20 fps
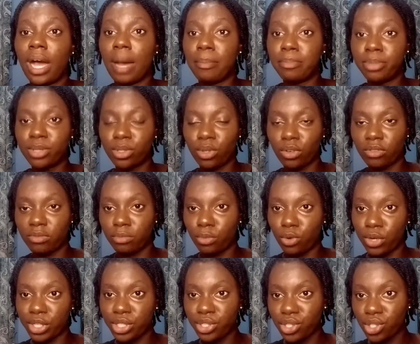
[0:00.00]
absorb
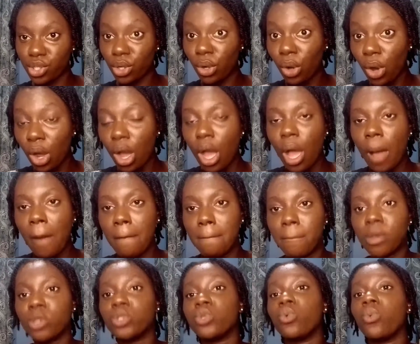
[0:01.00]
moisture,
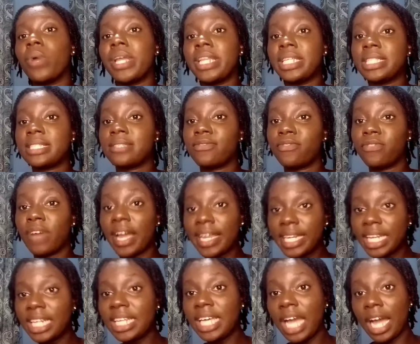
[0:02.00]
but when it
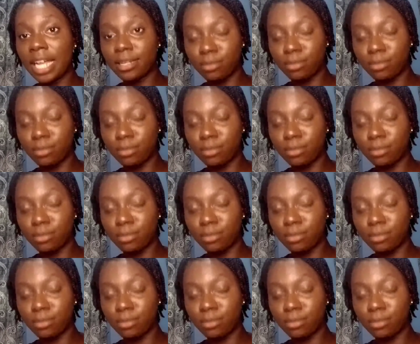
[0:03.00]
finally